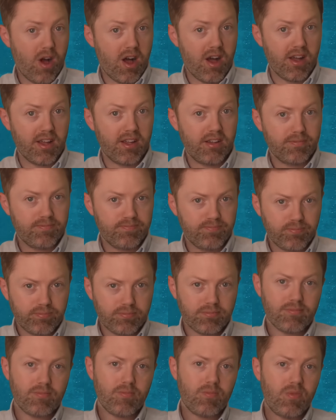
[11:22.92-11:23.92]
why
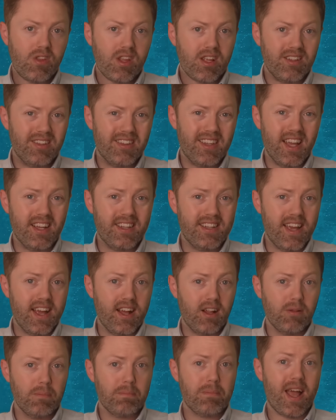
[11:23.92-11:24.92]
C A T
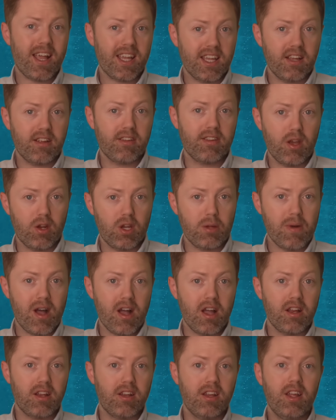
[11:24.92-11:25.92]
L backing sodium
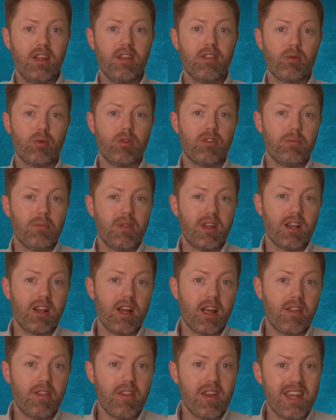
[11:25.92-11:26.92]
ion through something
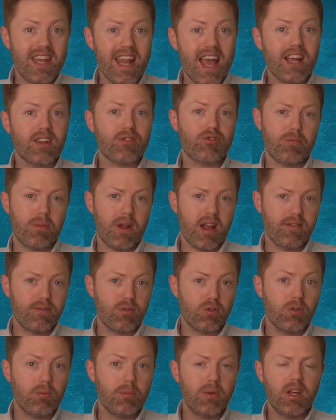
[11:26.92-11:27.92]
like the Naxtra
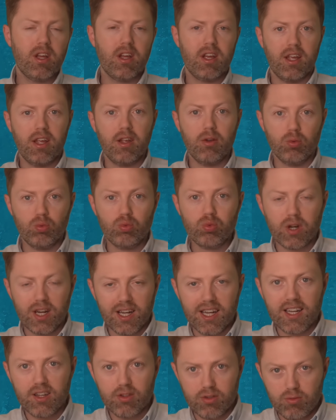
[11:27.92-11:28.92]
platform
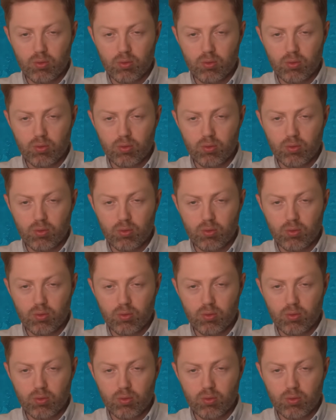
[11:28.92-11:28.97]
really,